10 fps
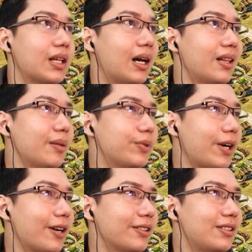Are there
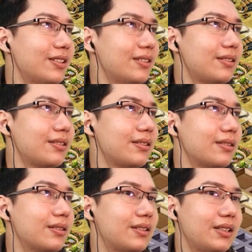priorities?
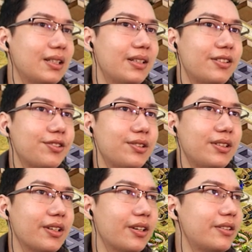See industry?
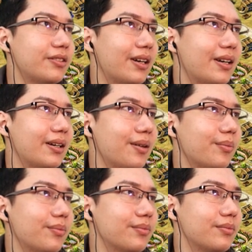No.
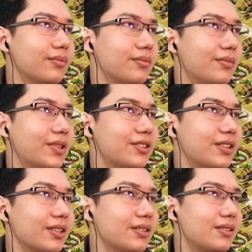Um, what's
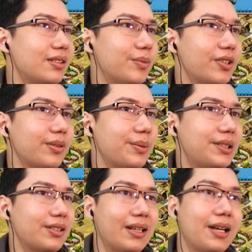this? See more
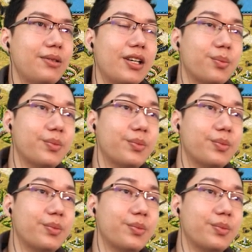information? There we go.